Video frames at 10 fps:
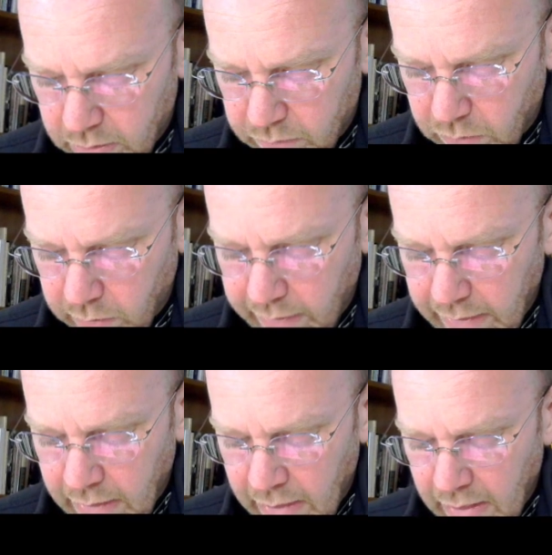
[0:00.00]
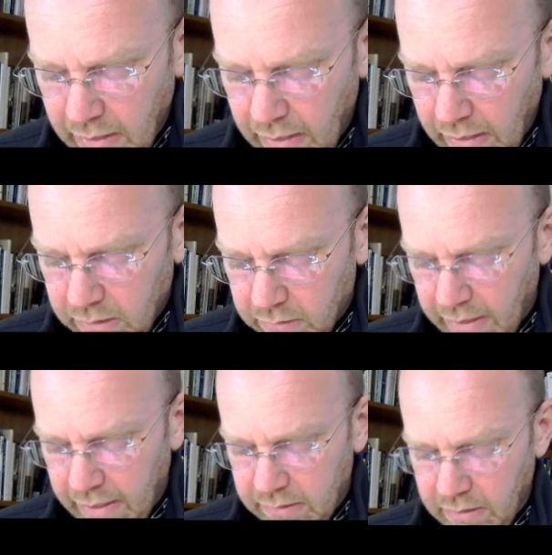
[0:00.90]
fluorine
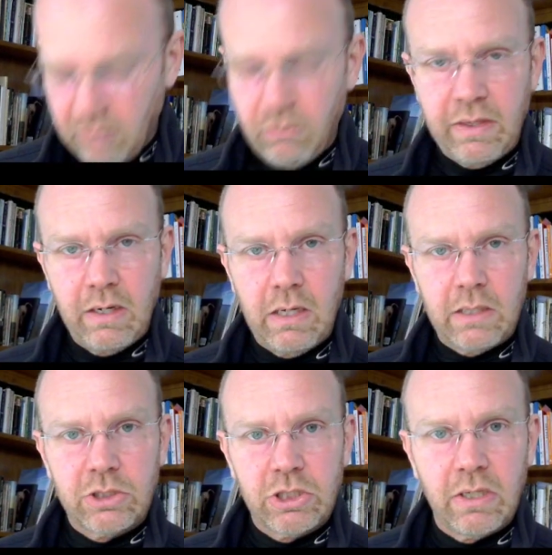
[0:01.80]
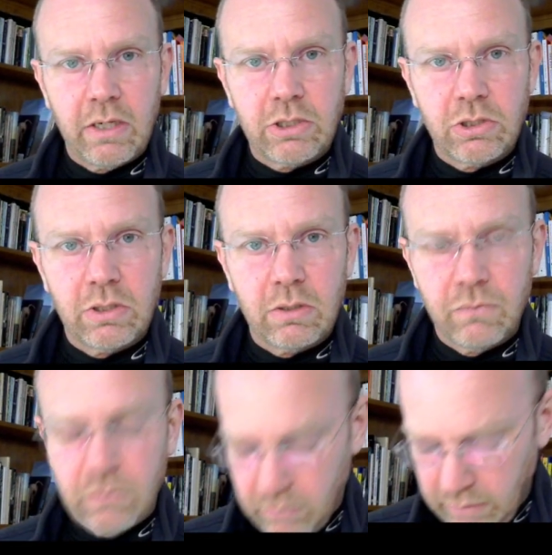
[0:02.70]
interacting with an oxygen, nitrogen, or
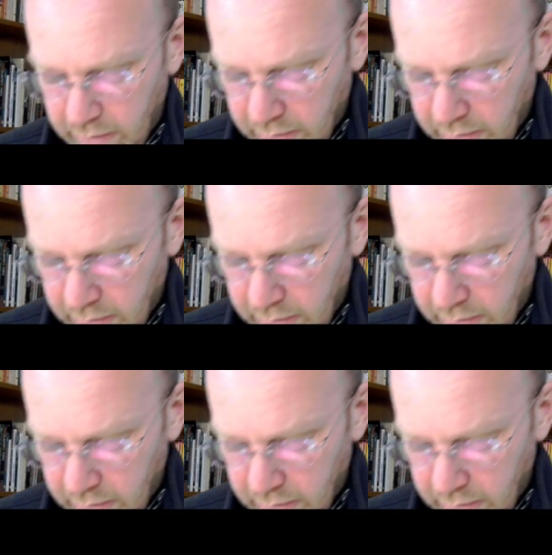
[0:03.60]
fluorine.